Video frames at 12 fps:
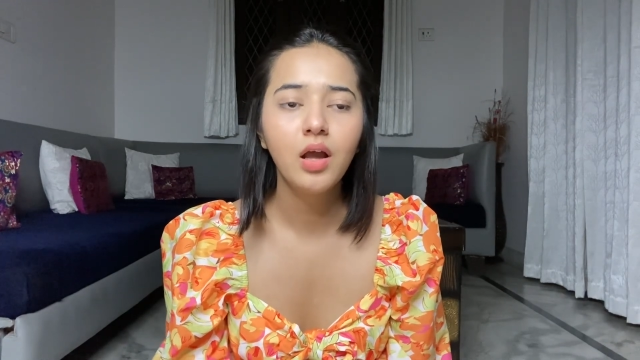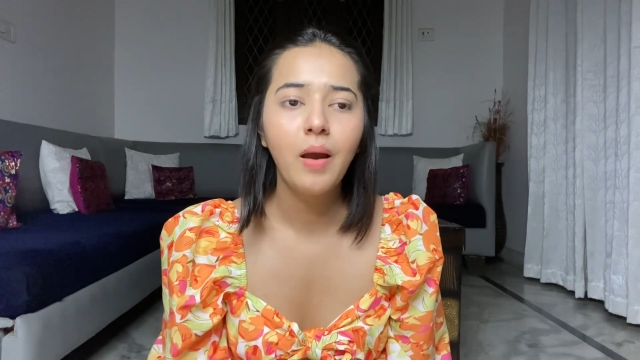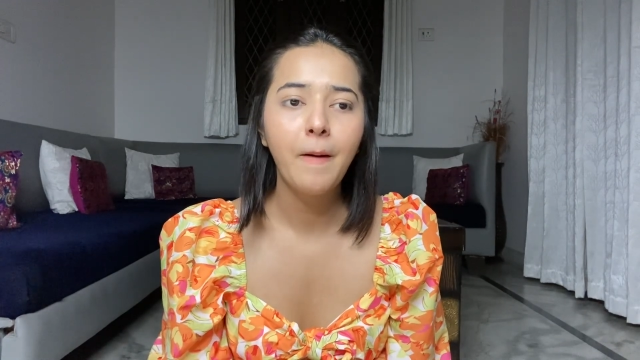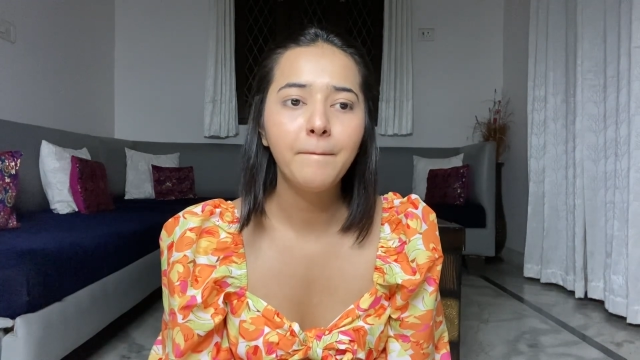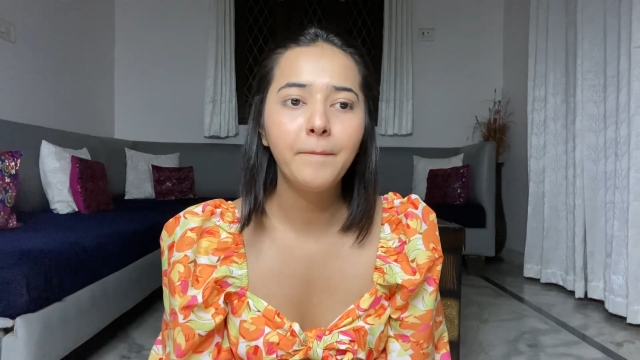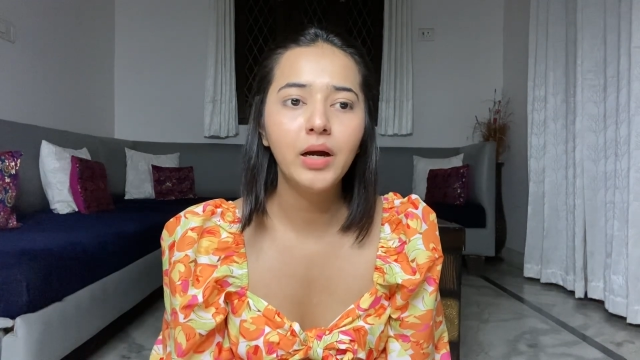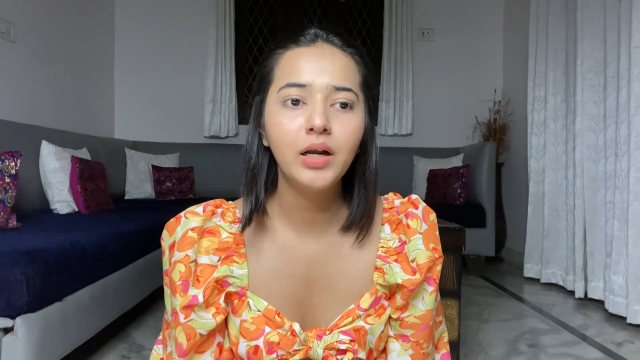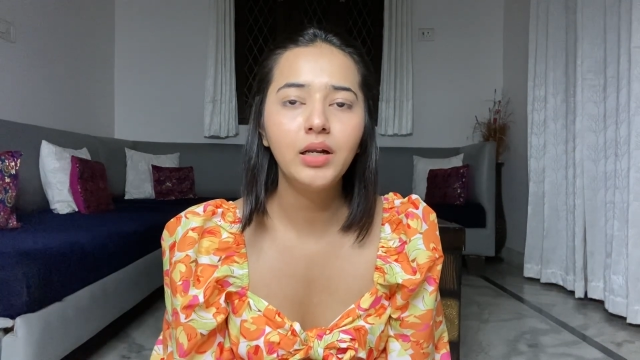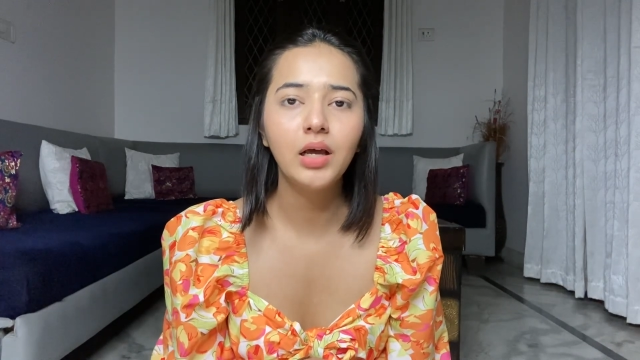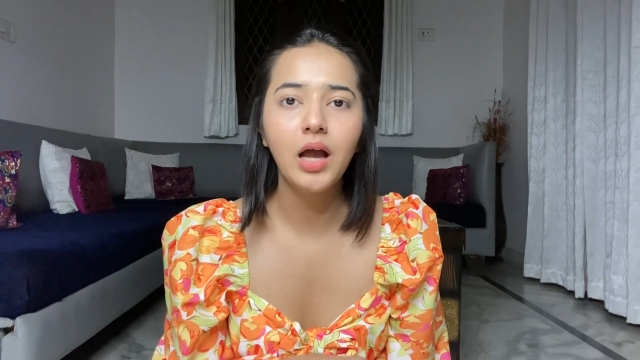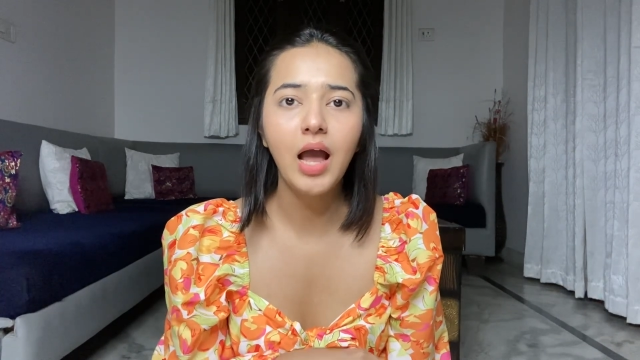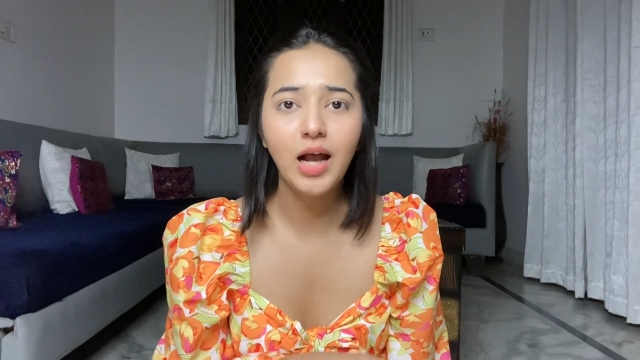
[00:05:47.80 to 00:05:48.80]
but
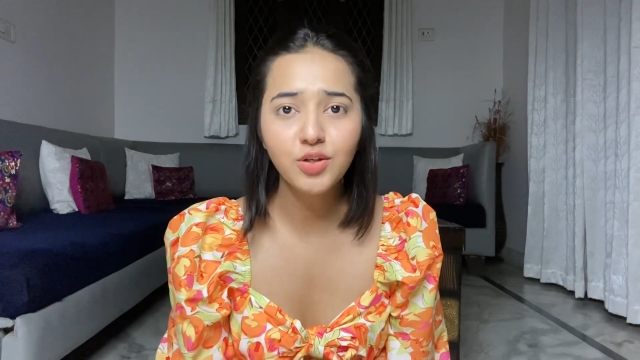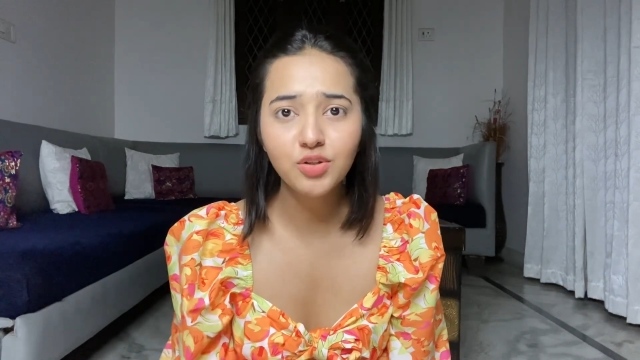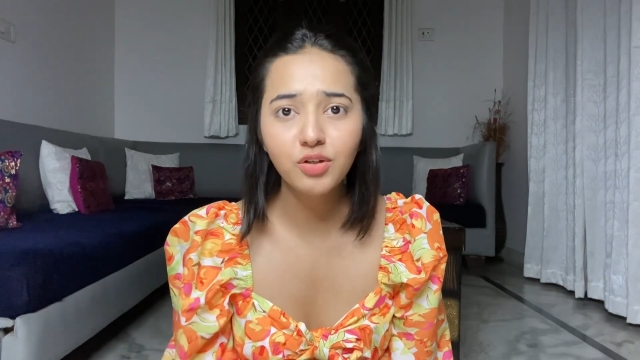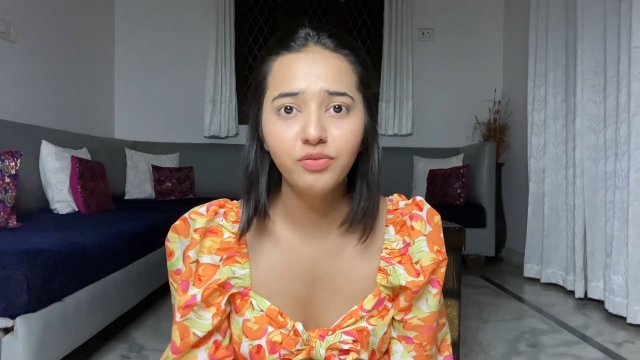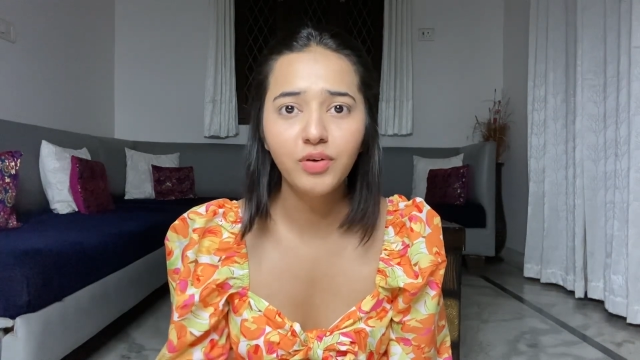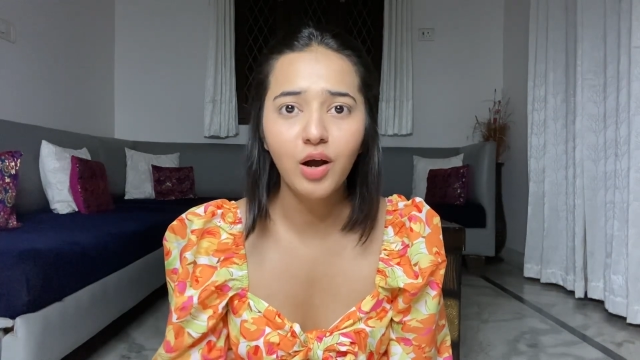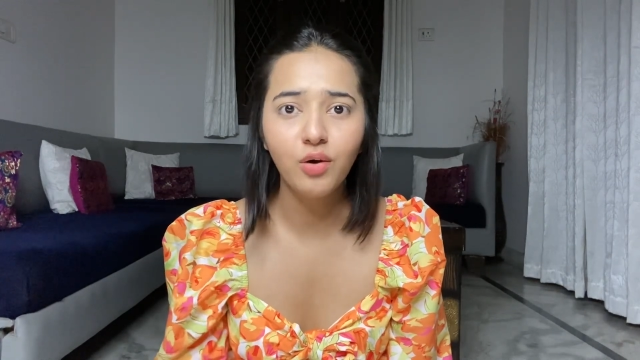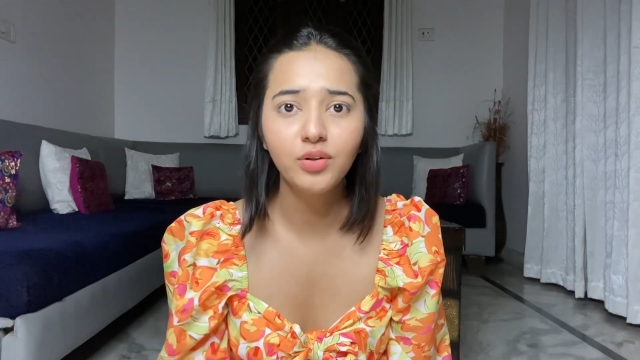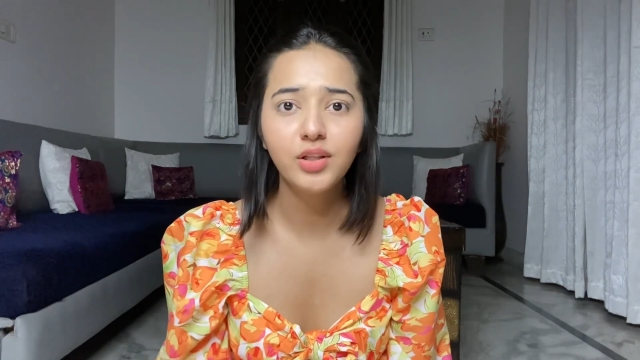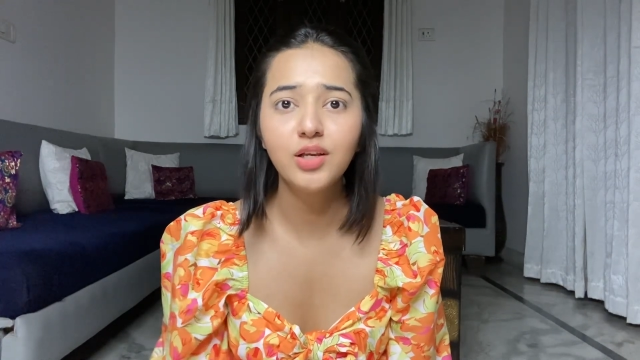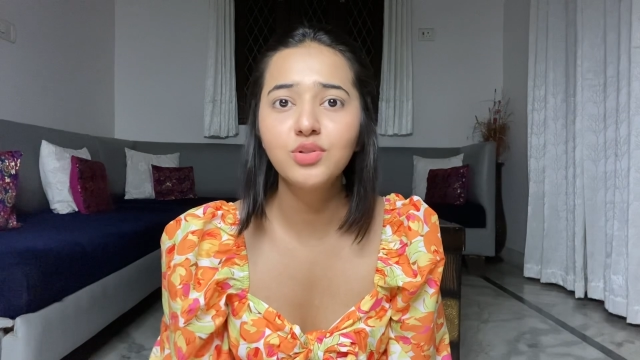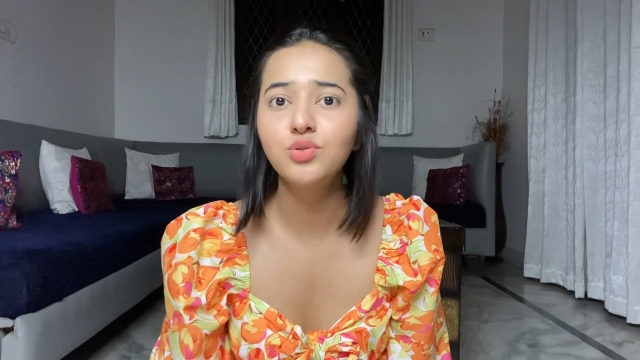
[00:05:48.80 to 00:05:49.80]
as of now
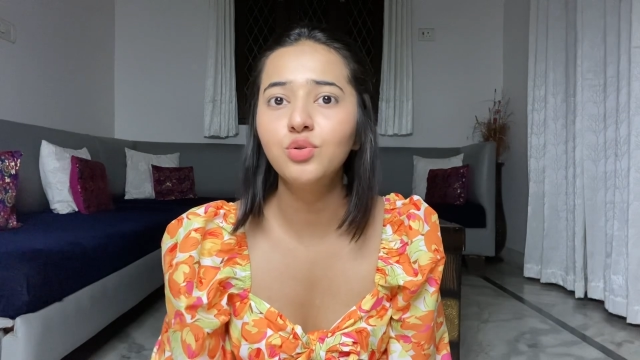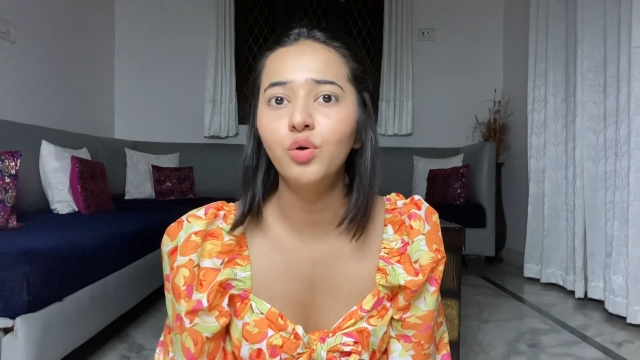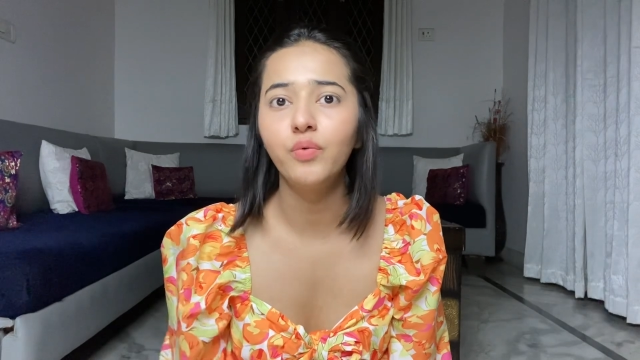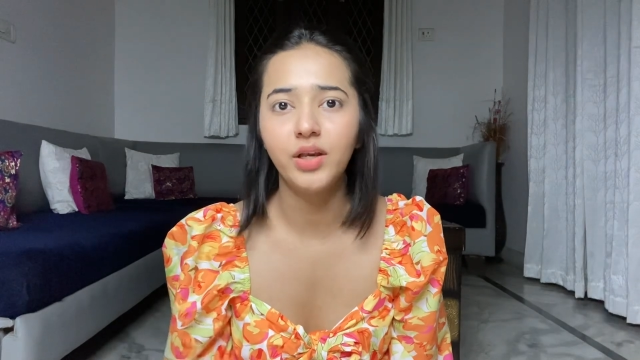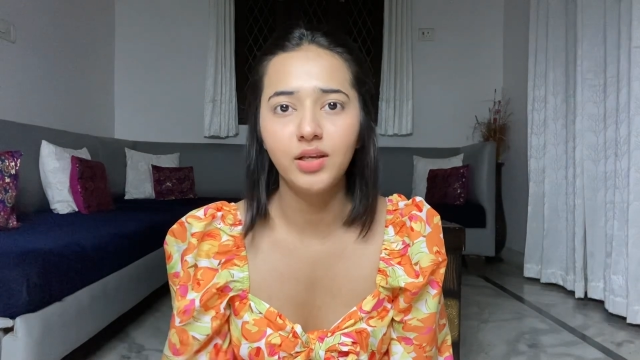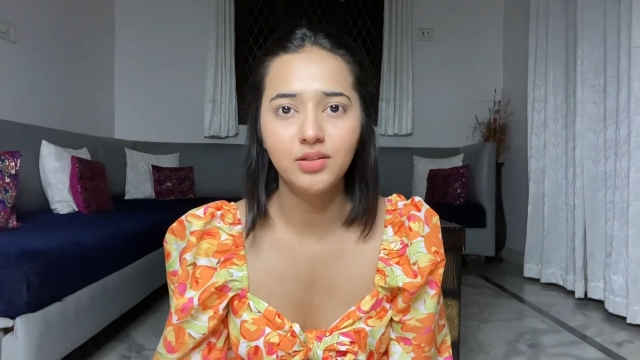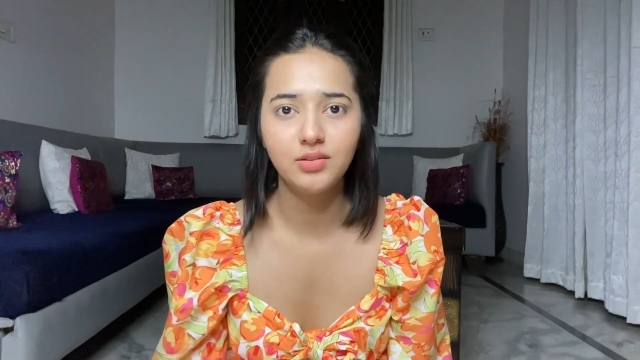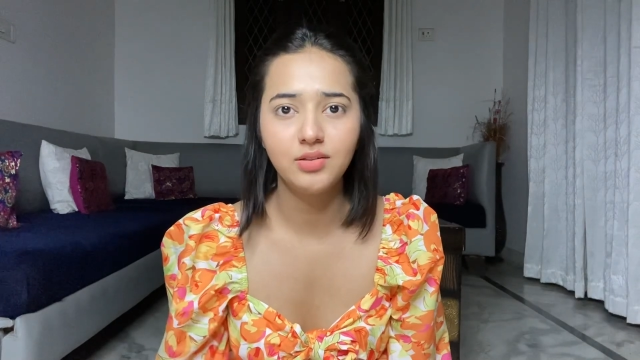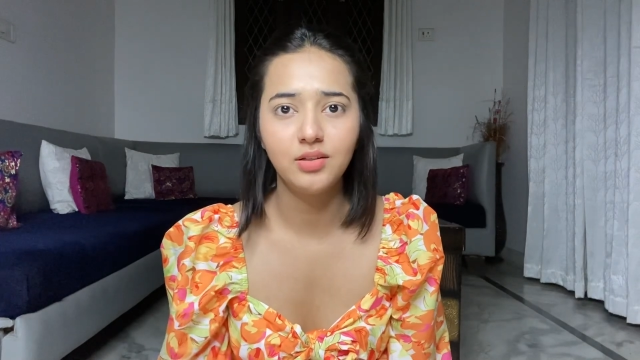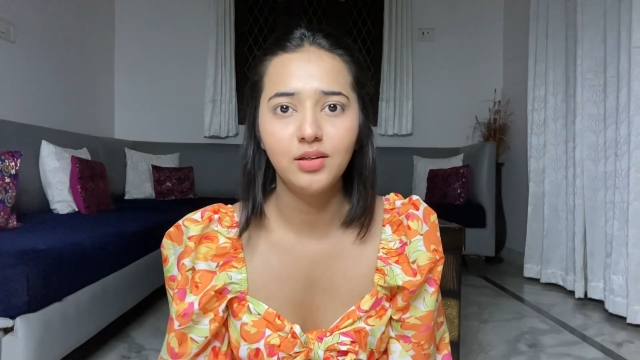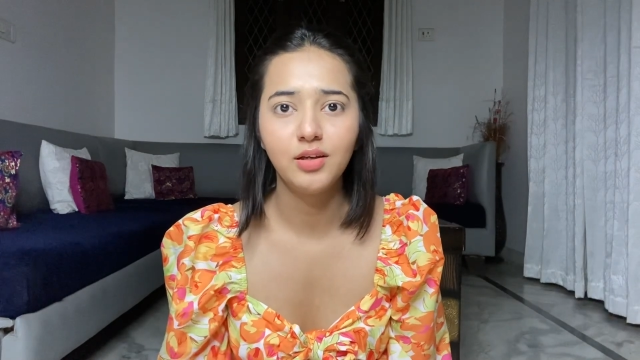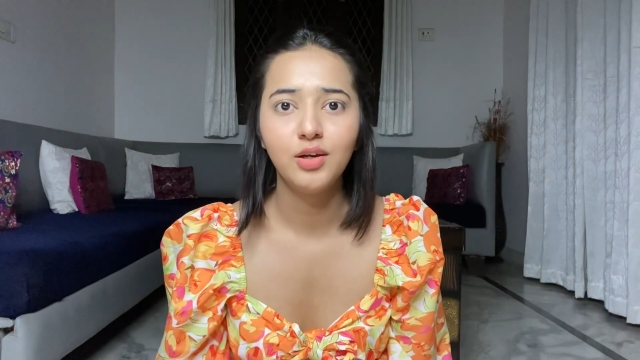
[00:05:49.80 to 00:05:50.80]
there's no
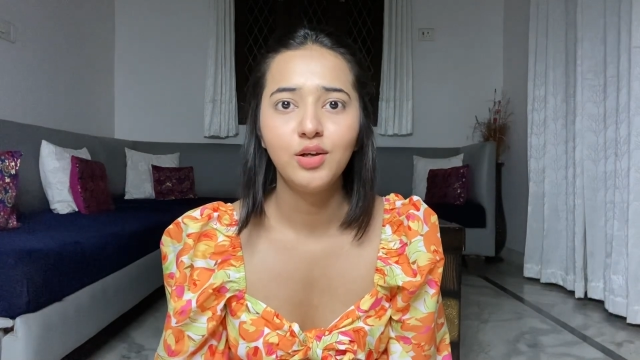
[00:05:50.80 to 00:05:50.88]
vacancy.